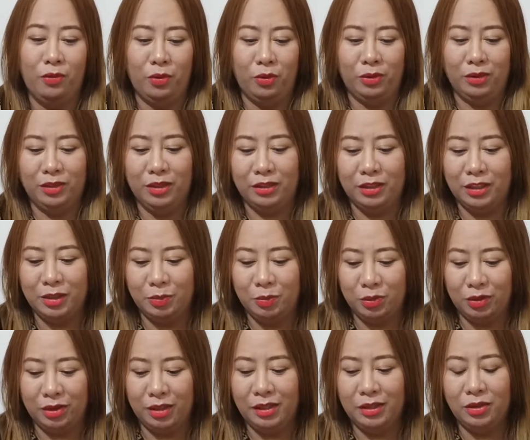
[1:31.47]
phone. So
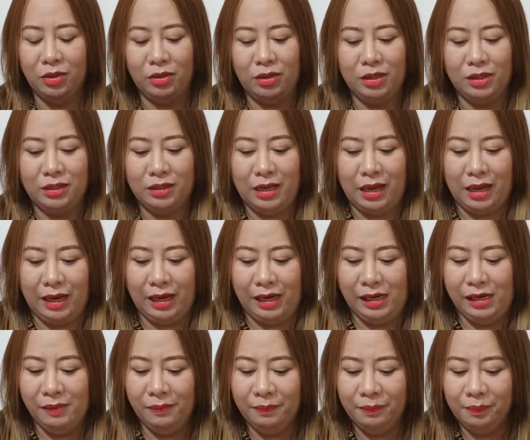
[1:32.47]
just put this on the
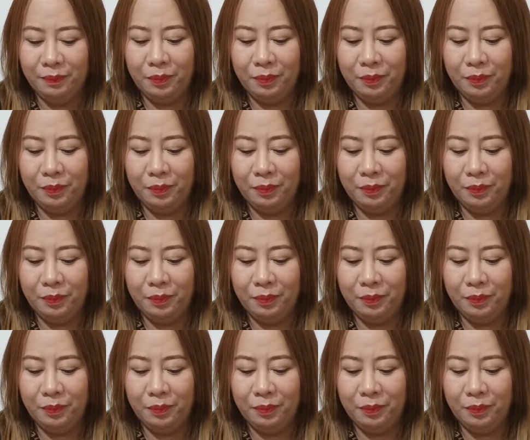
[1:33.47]
side.